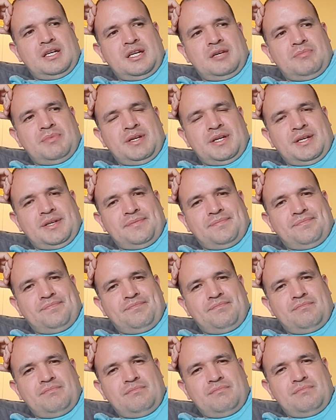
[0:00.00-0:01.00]
I mean,
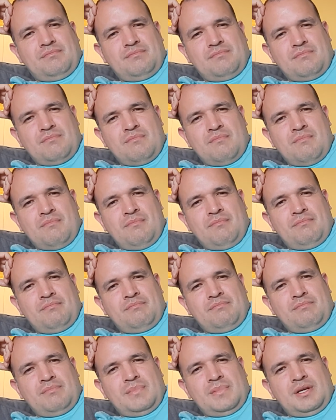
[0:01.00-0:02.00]

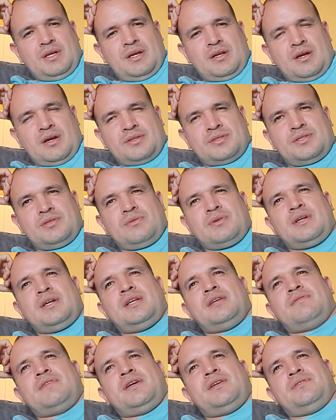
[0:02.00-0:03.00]
it also kind
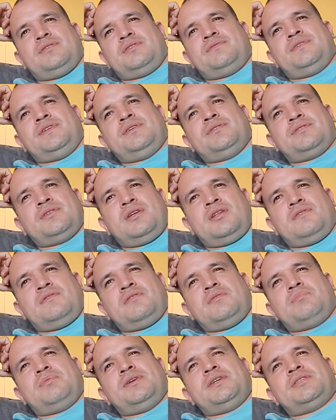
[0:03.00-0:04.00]
of, I know this video is all over
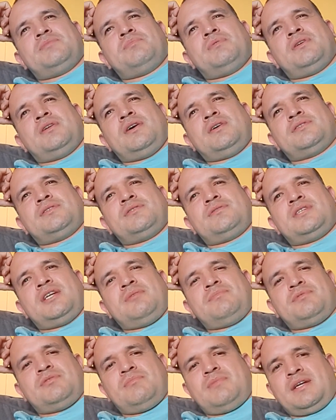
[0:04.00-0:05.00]
the place, but it also
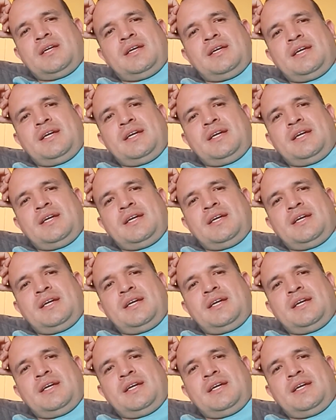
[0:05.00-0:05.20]
stems from, like,